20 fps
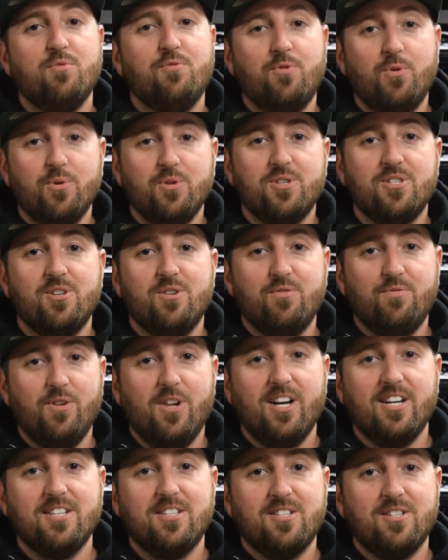before the snow
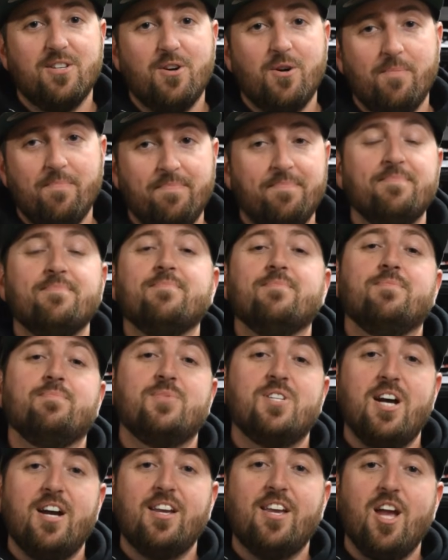flies. So, I'm
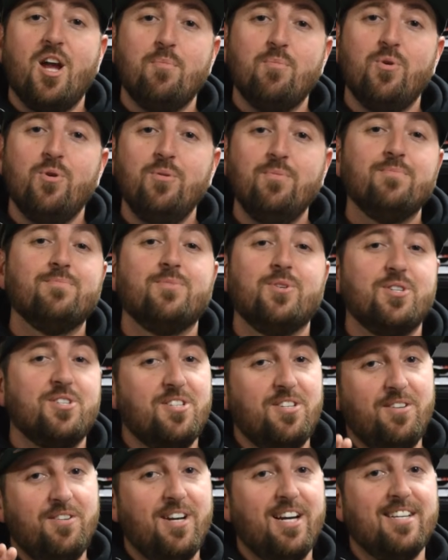Ty Campbell, and I'll
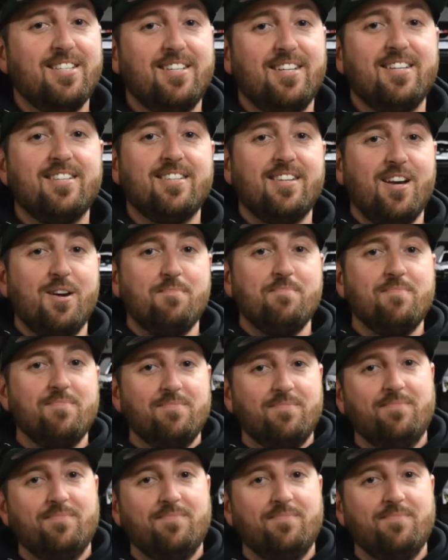see you guys next time.